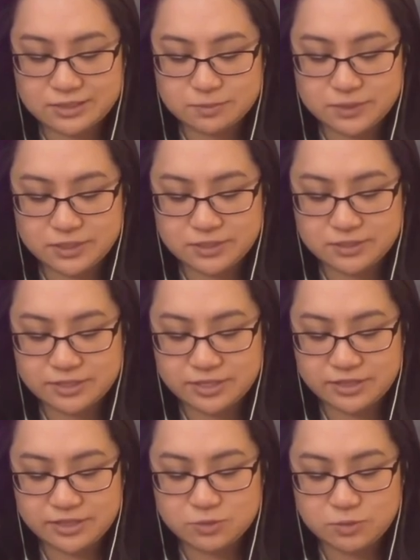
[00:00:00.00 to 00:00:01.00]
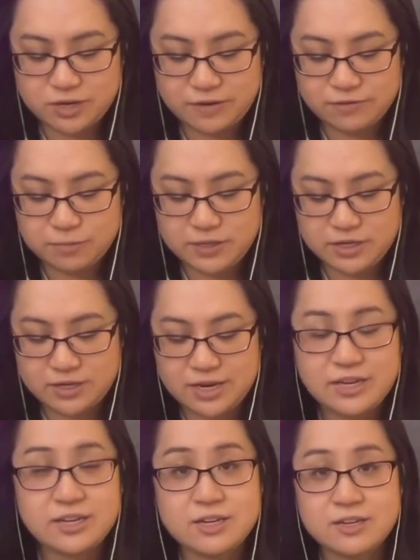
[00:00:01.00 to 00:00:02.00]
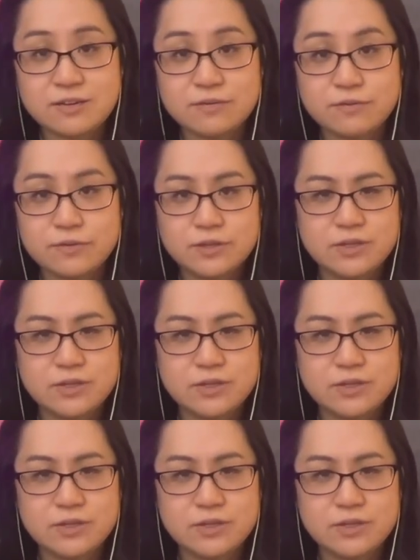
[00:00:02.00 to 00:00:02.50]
because then this would have to be a negative,